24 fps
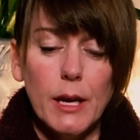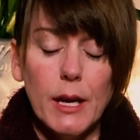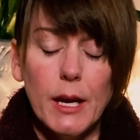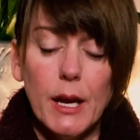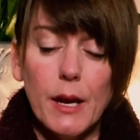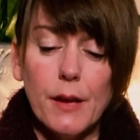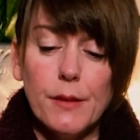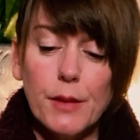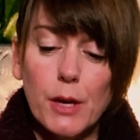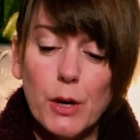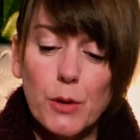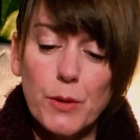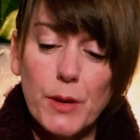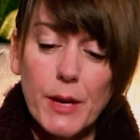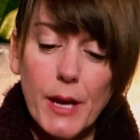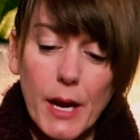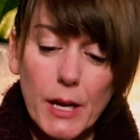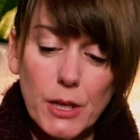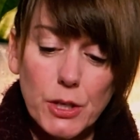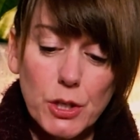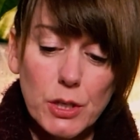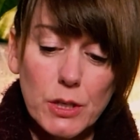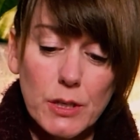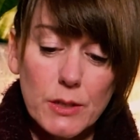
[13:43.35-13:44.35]
and their
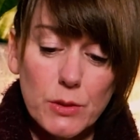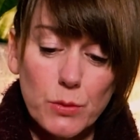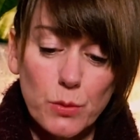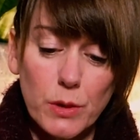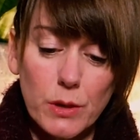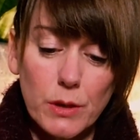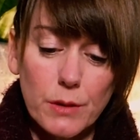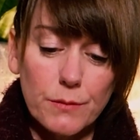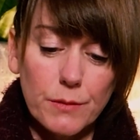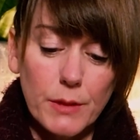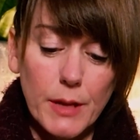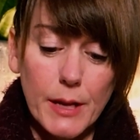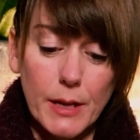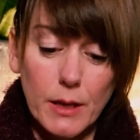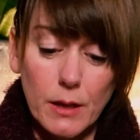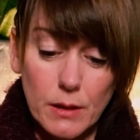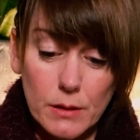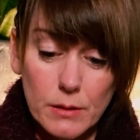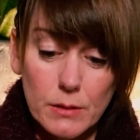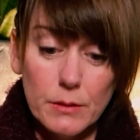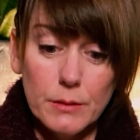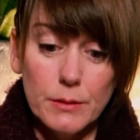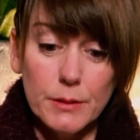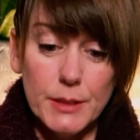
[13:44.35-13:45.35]
reaction is one of like
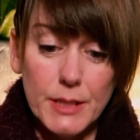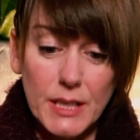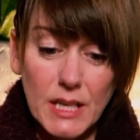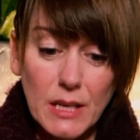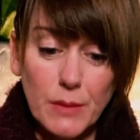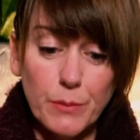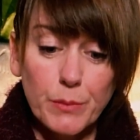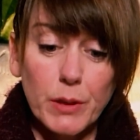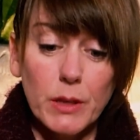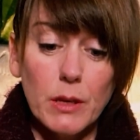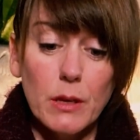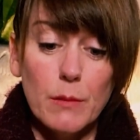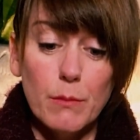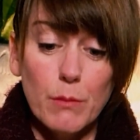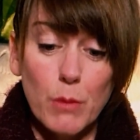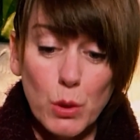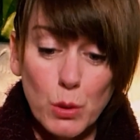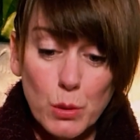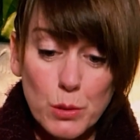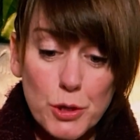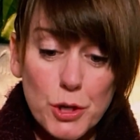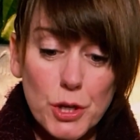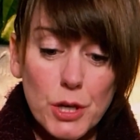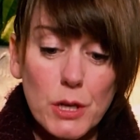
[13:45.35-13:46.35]
deep
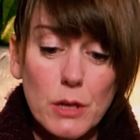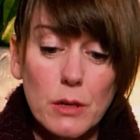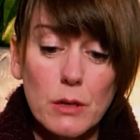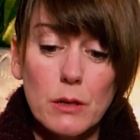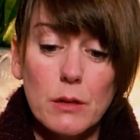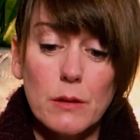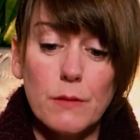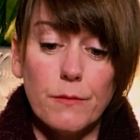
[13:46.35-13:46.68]
emotion,